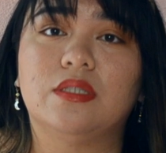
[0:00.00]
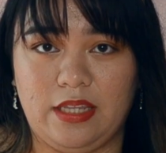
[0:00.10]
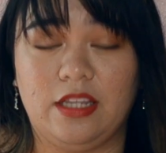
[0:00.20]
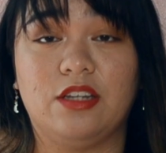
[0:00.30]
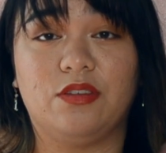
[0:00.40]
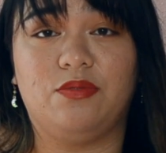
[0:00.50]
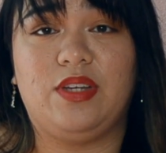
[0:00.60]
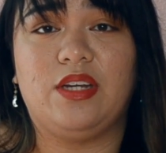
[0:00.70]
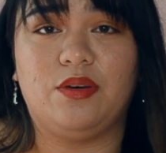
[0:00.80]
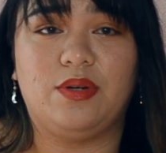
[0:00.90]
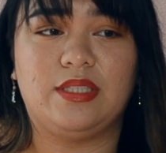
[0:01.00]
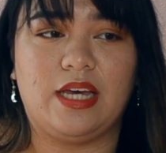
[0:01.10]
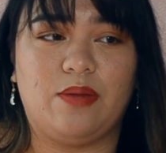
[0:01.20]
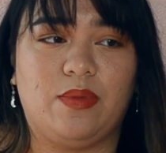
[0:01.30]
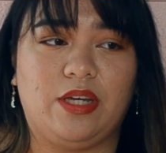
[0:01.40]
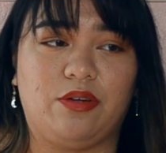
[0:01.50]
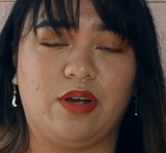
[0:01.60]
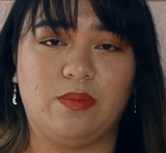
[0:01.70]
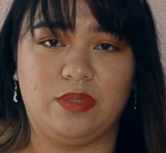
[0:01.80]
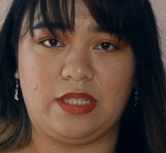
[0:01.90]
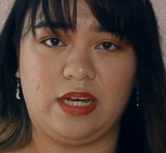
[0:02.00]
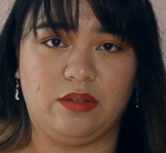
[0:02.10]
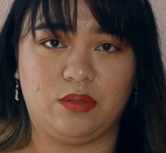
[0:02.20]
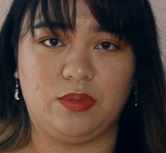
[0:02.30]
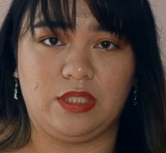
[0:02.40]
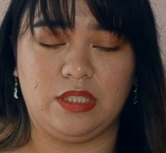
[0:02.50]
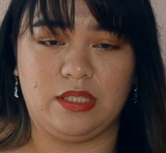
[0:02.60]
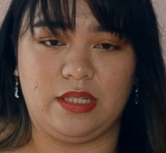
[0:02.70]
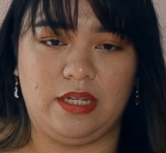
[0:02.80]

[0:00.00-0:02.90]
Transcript: And then Novena was at my grandma's house, which is